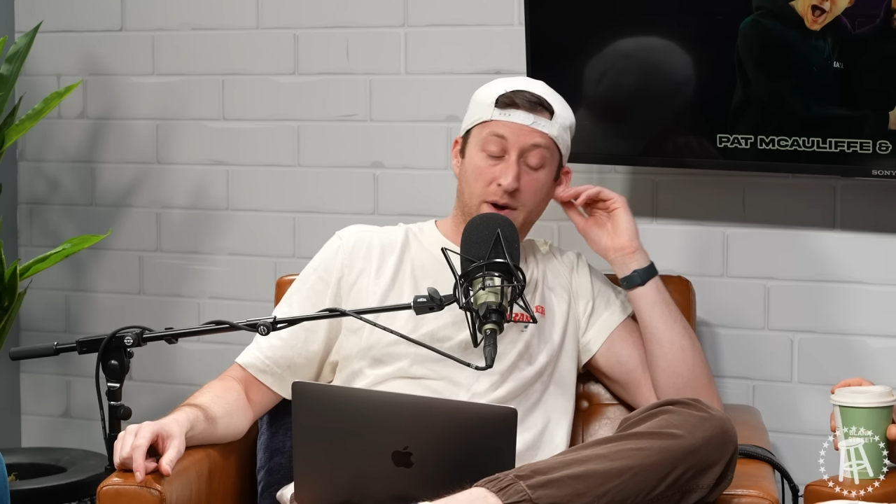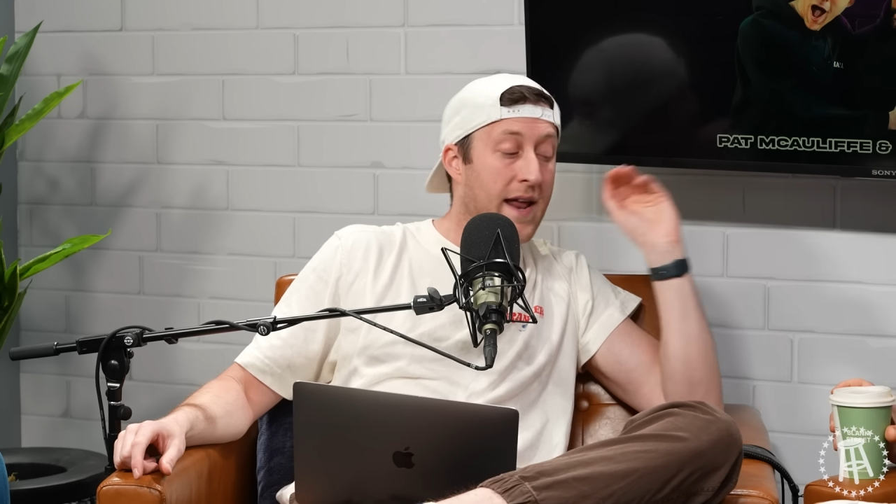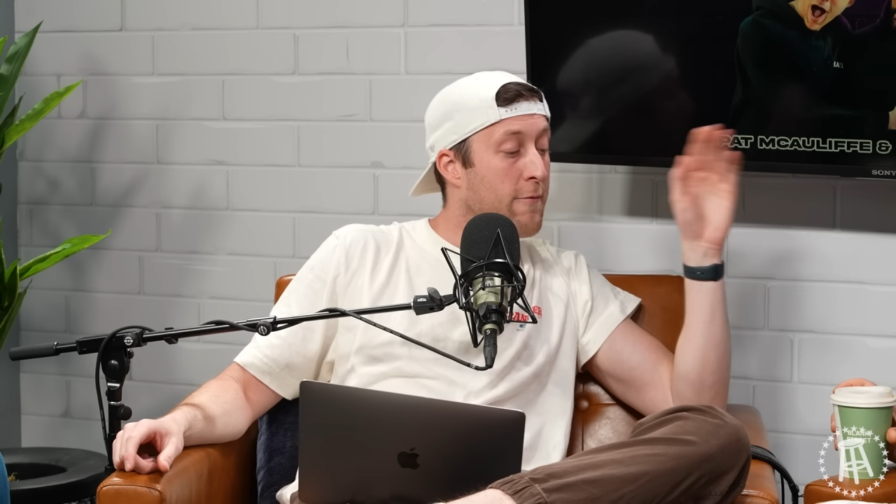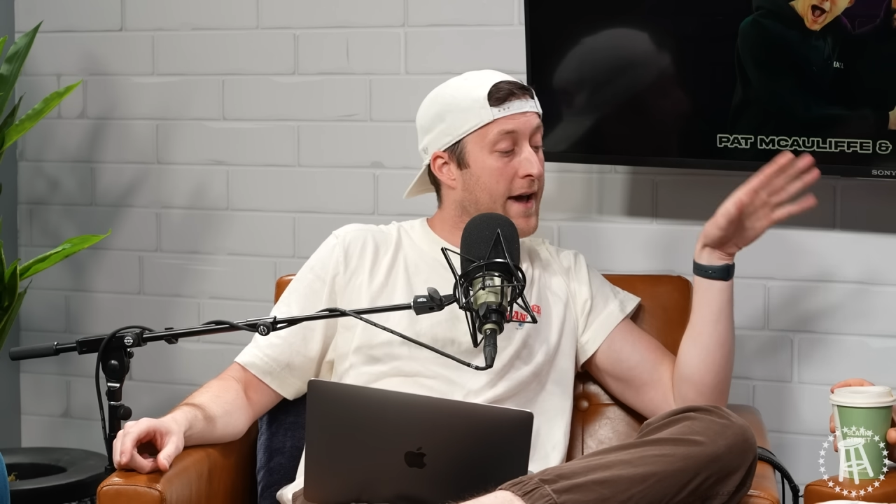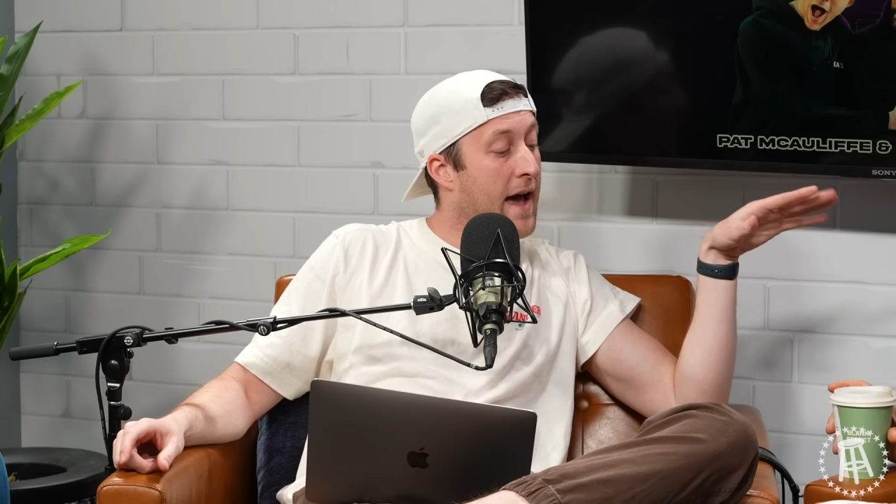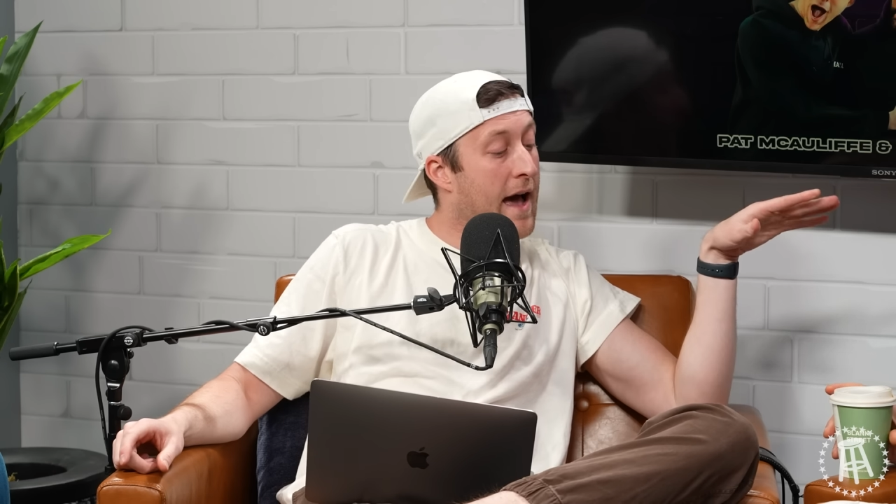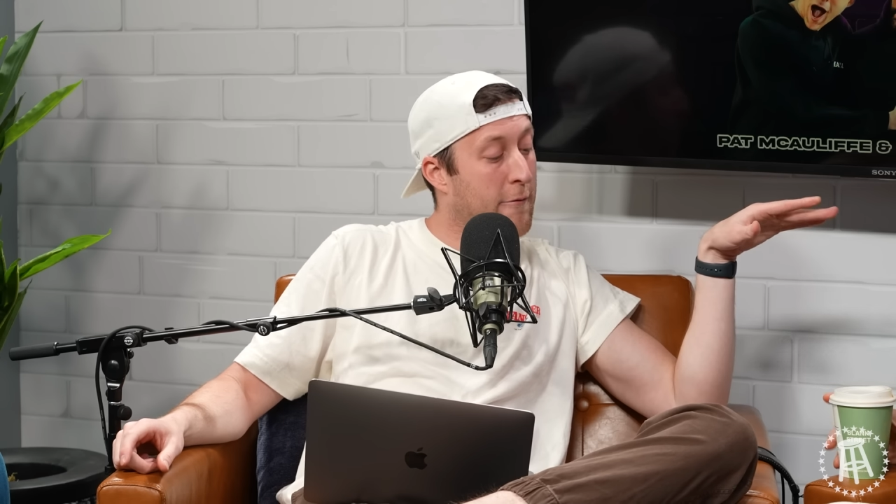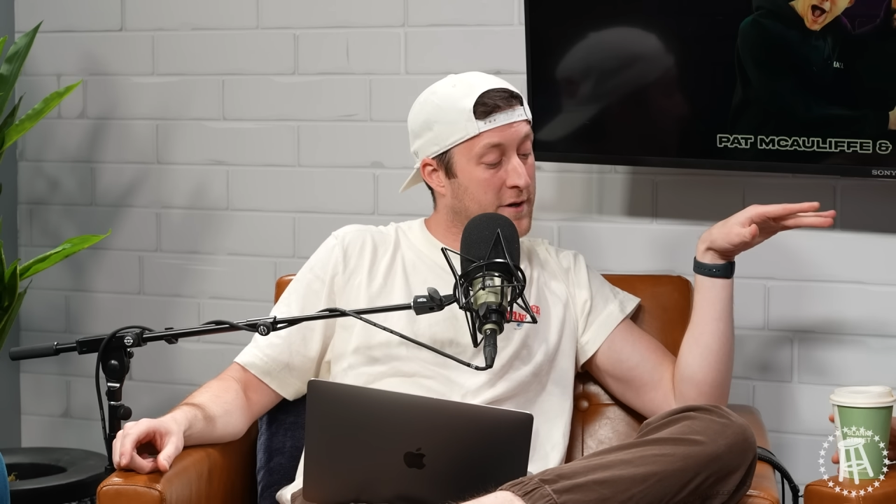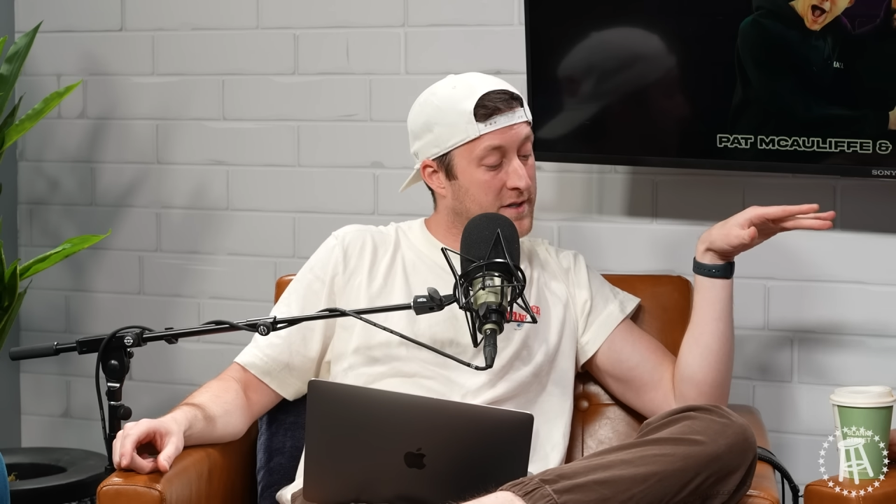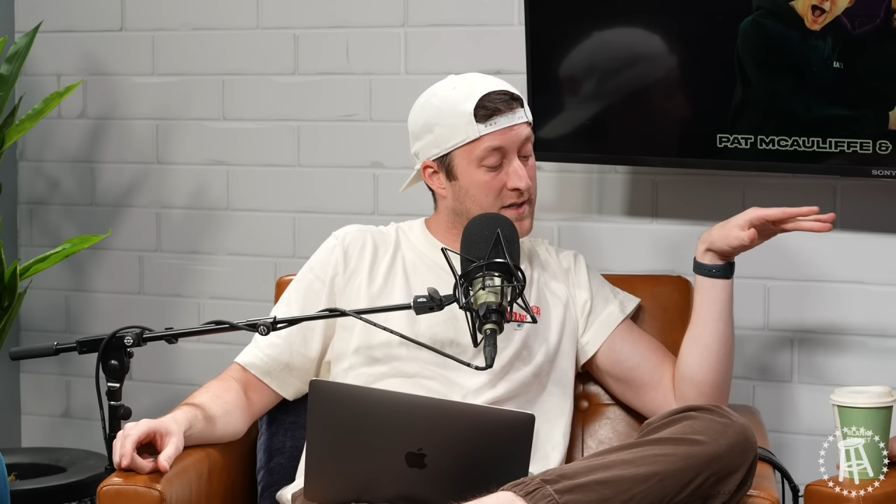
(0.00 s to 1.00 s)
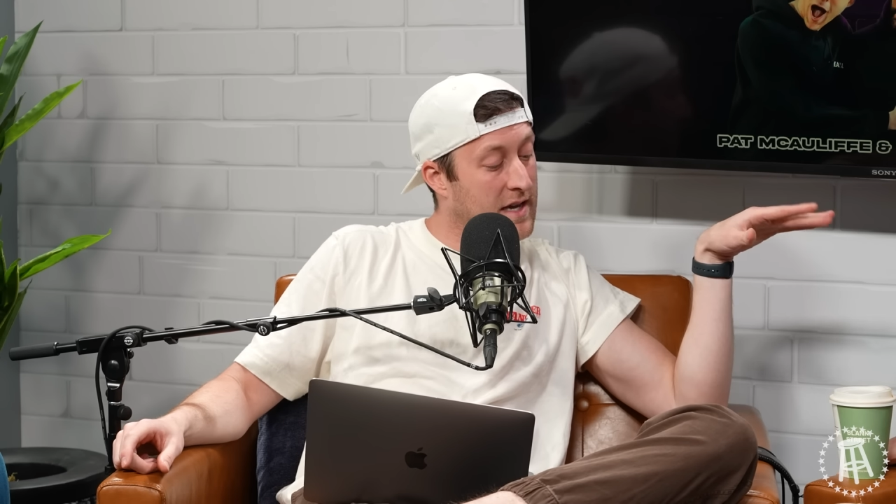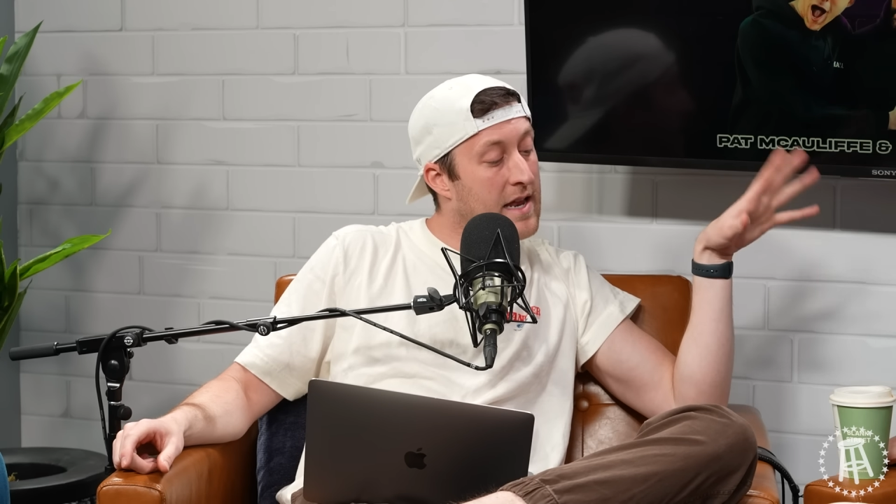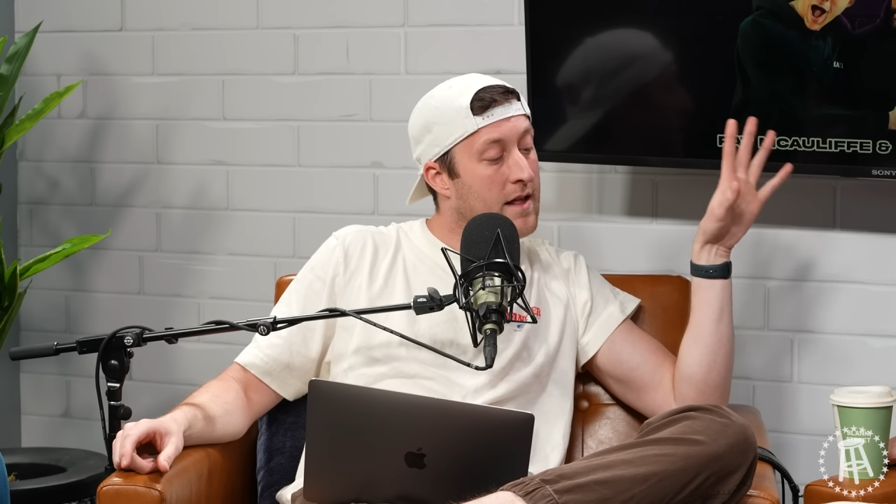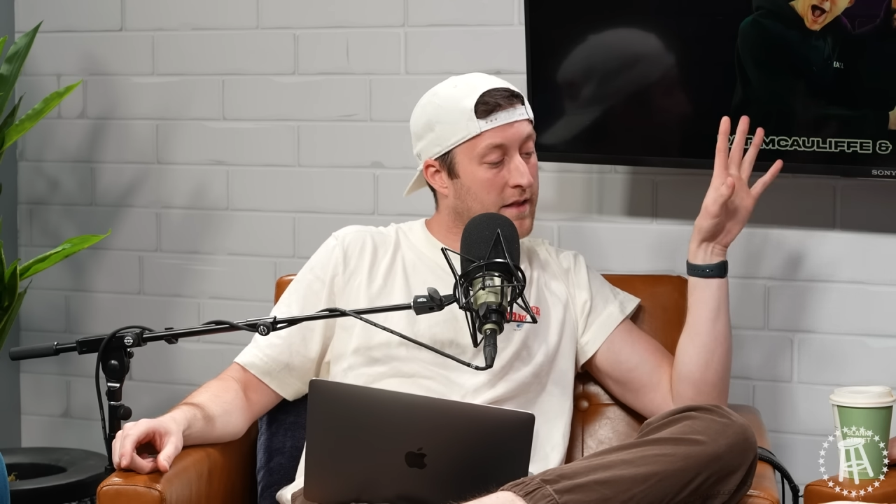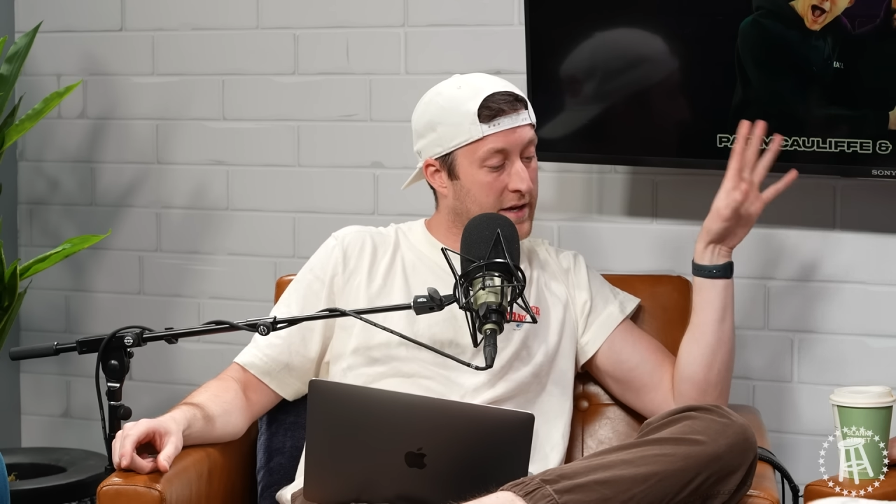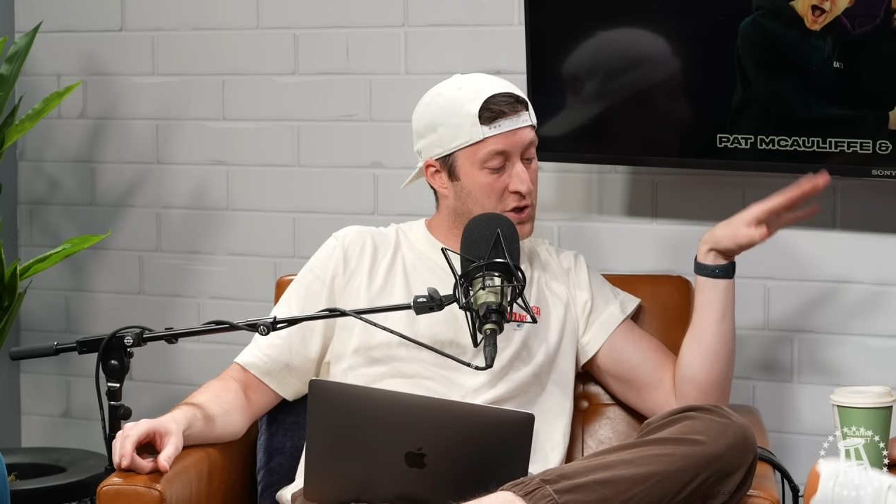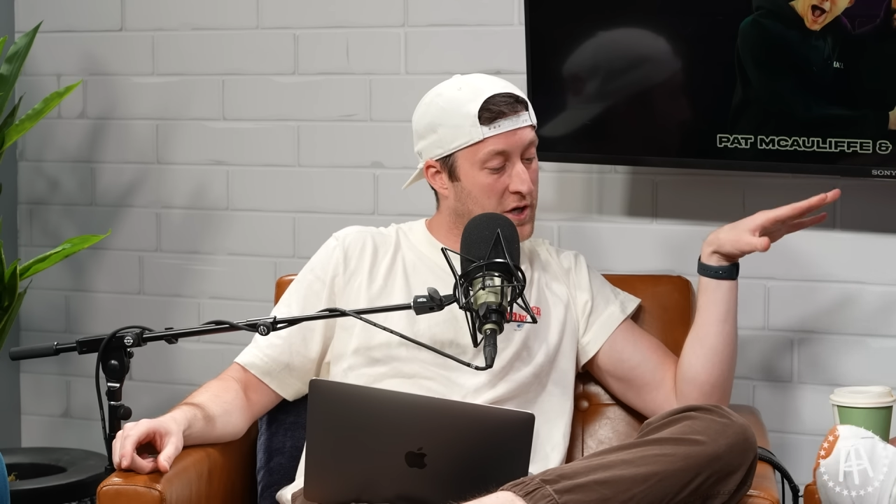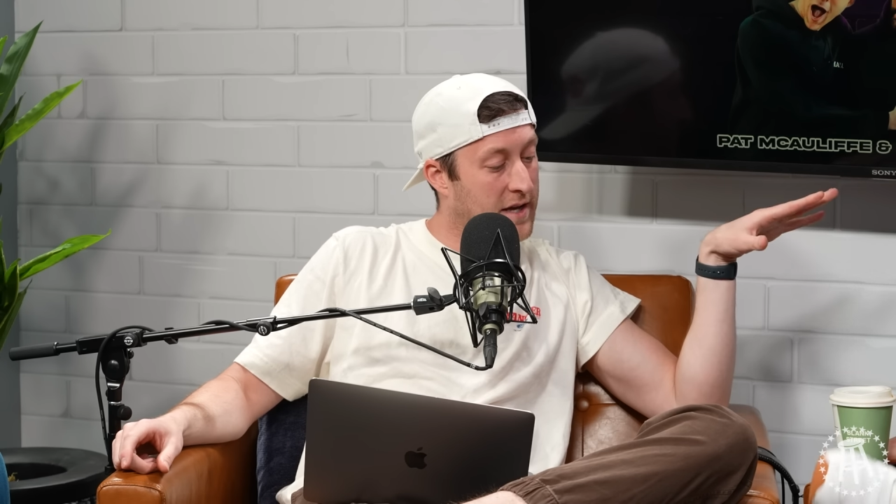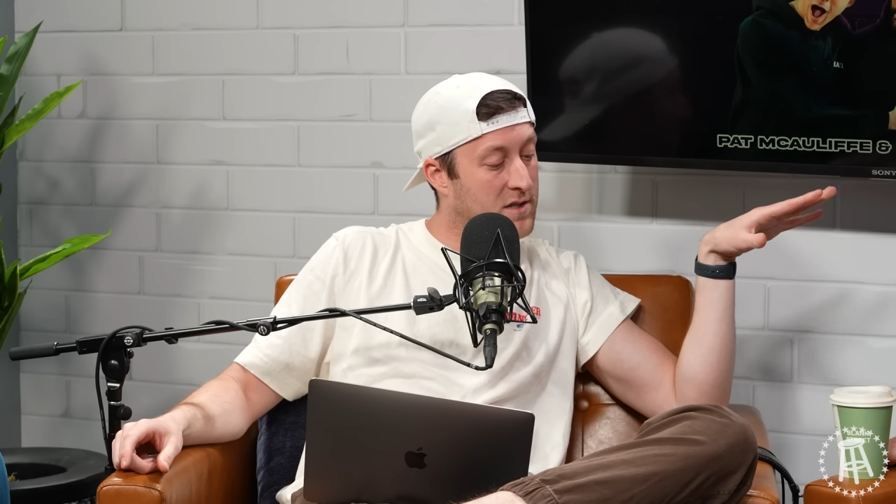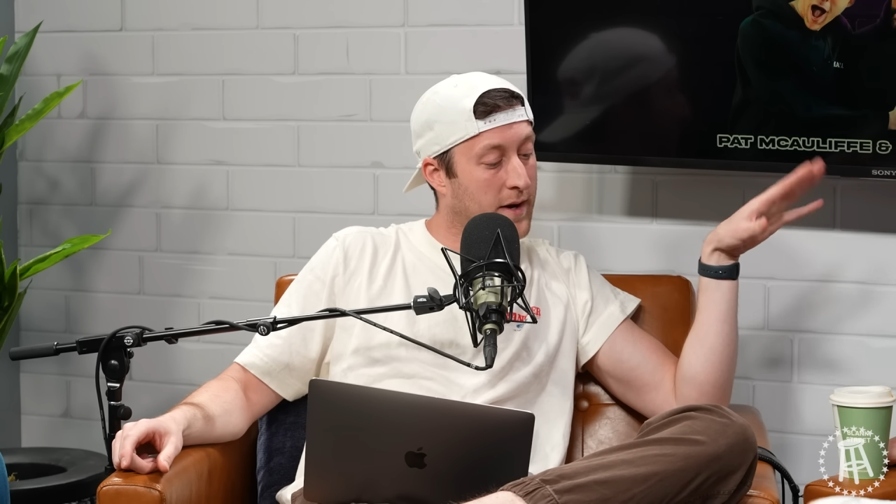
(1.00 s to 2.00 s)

But anyway, I was eating like shit,